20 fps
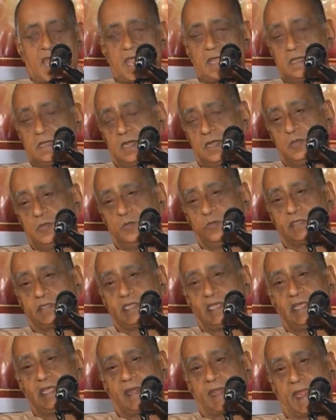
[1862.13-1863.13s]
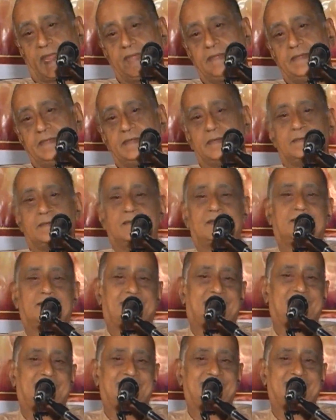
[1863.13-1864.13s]
anger you see red.
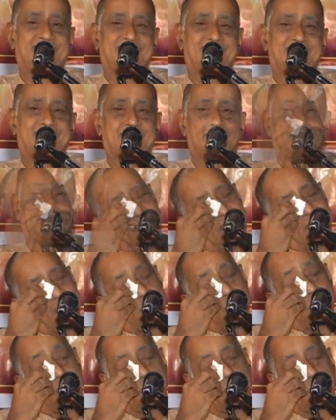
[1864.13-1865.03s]
You